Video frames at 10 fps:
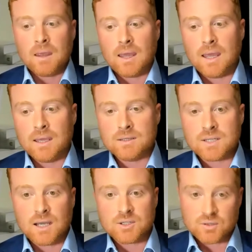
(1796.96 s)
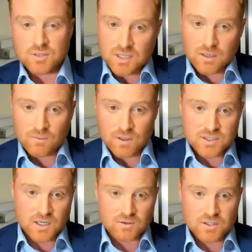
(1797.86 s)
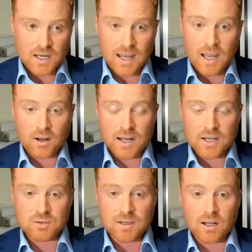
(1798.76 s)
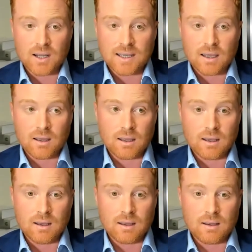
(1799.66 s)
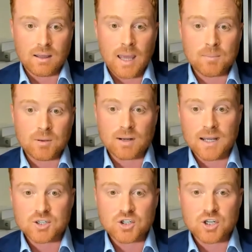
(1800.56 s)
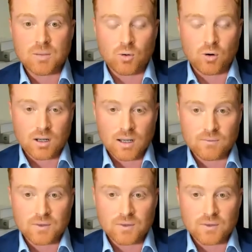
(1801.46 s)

and uh, so instead of instead of just saying hey i'd actually really like a, a, a happy relationship or i'd love